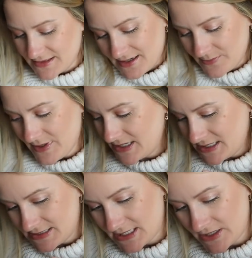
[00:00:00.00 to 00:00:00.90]
Can't
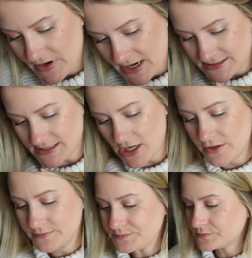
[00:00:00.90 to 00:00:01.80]
wait. Right, so
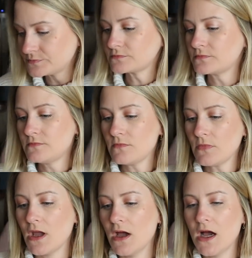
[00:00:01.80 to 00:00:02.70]

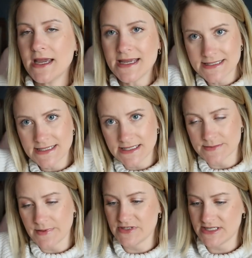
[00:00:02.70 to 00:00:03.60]
here's my
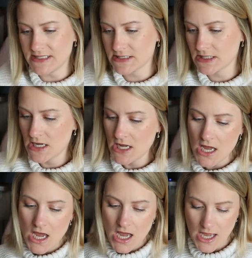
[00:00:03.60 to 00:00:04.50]
receipt.
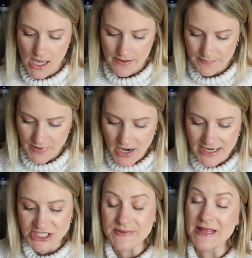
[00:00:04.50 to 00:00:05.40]
I
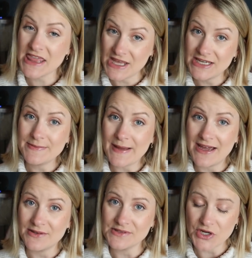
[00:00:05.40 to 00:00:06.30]
actually spent
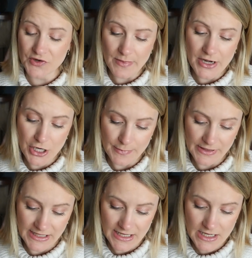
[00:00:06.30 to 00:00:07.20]
£30 of my own
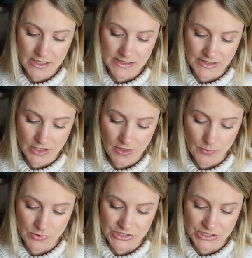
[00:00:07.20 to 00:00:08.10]
money, so
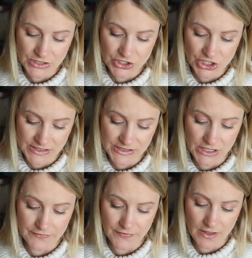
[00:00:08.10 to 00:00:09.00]
it was just
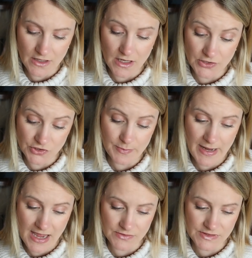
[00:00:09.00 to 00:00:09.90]
over
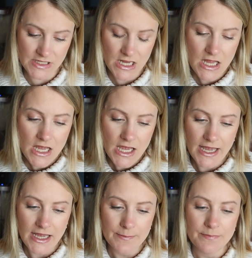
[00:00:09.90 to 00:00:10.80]
£100.
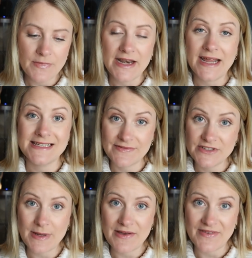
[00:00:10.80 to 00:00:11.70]
And I had a
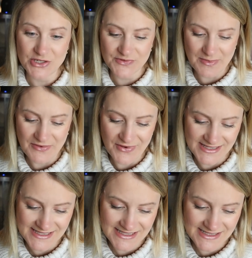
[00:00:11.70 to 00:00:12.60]
£70 voucher for my friends.